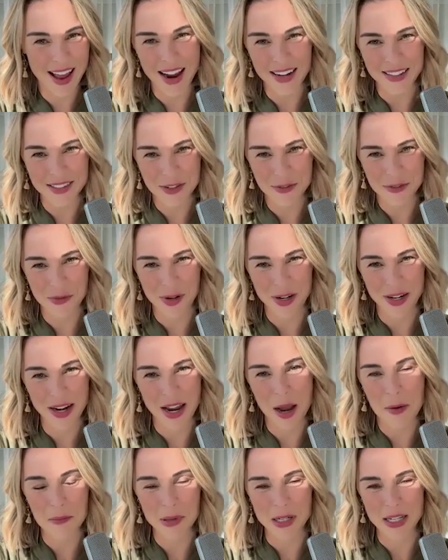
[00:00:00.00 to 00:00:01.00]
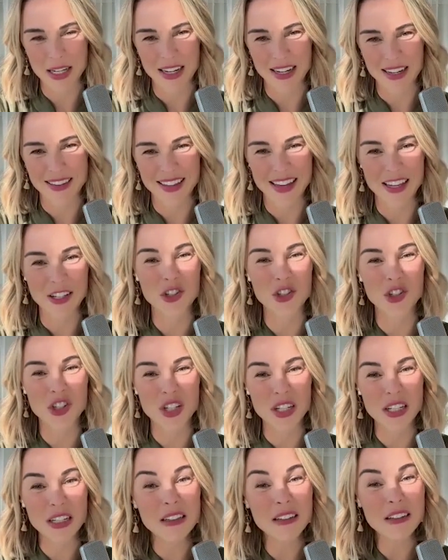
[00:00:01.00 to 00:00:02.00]
activewear company that
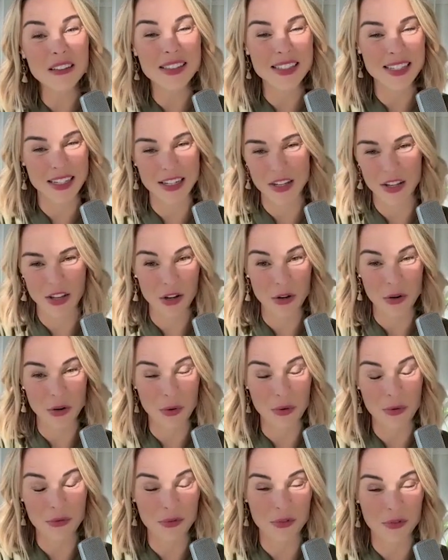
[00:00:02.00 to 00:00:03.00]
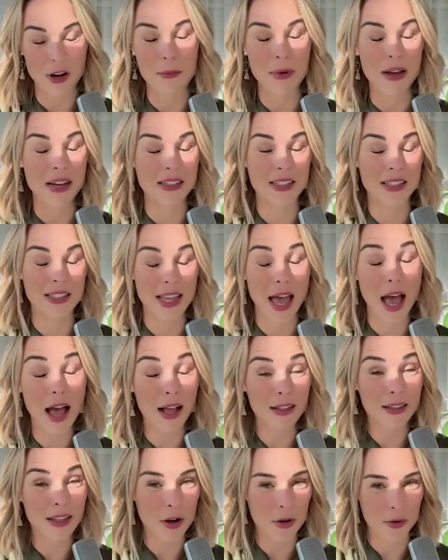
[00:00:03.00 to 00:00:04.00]
shields you from
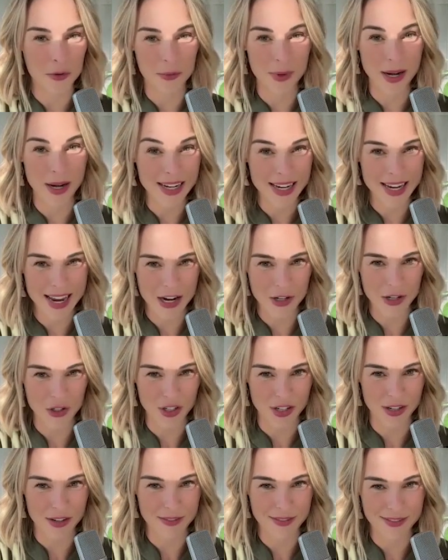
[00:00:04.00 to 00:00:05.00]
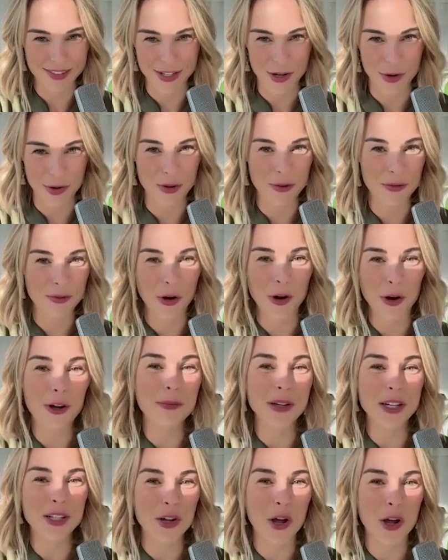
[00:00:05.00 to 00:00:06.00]
cell radiation. So you've heard
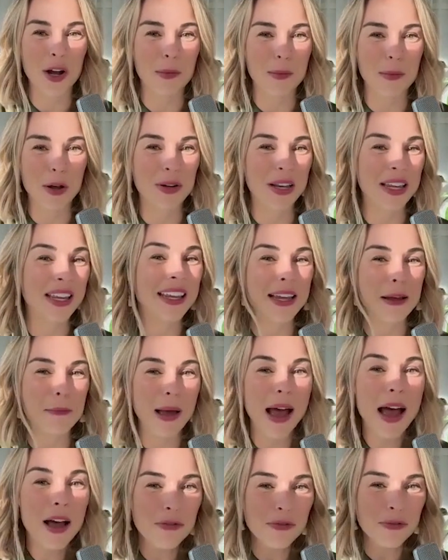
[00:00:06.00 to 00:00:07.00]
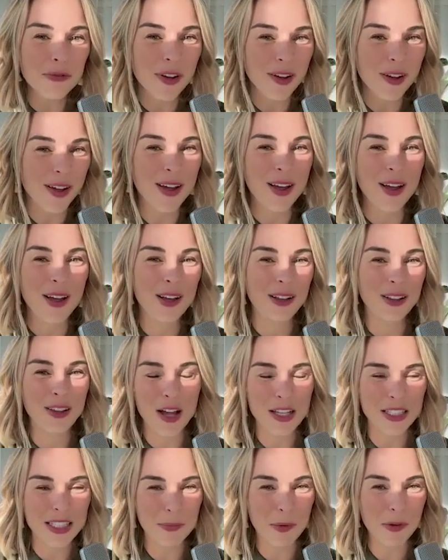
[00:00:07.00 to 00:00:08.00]
me talk about EMF
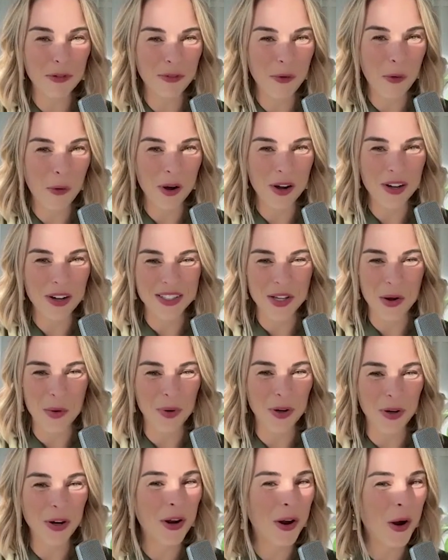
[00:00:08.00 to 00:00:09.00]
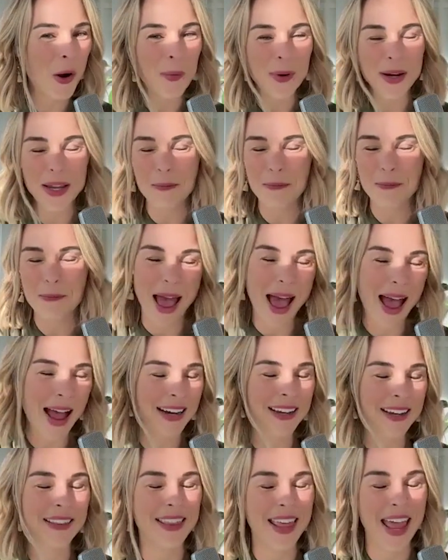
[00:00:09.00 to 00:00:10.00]
lots before. So we're going
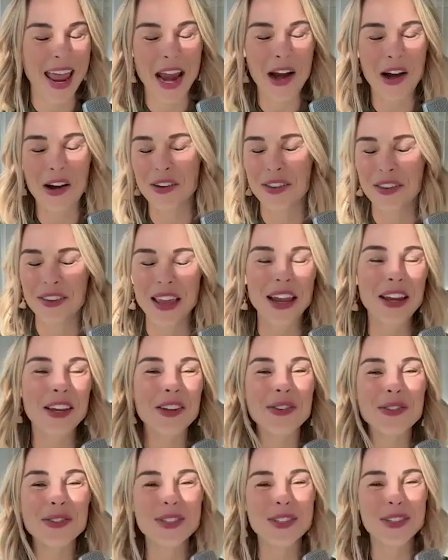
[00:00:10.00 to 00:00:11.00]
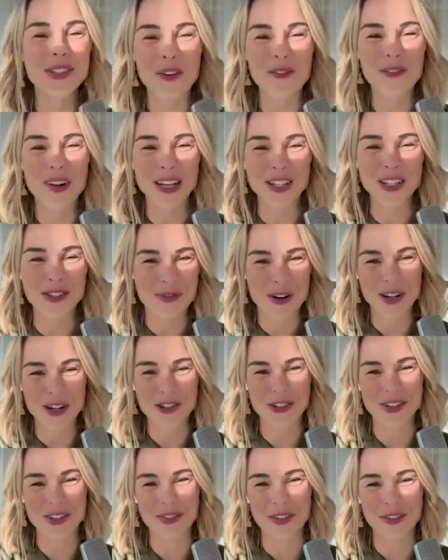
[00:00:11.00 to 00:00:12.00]
back there. Thank you so much,
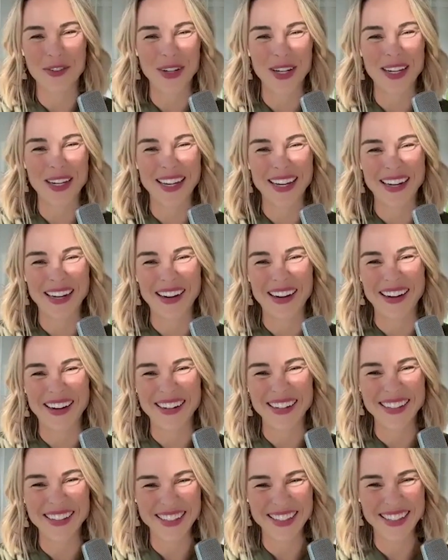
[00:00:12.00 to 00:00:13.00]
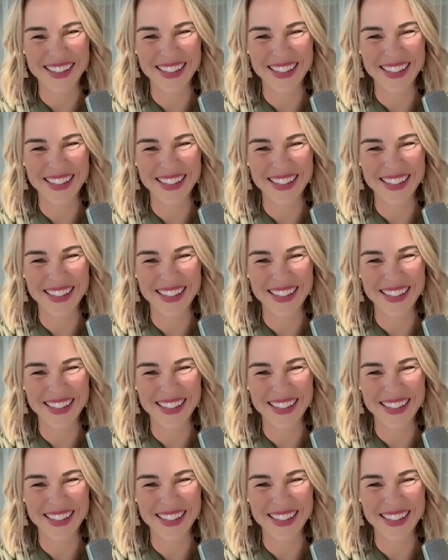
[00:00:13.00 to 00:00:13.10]
Marjorie, for being here.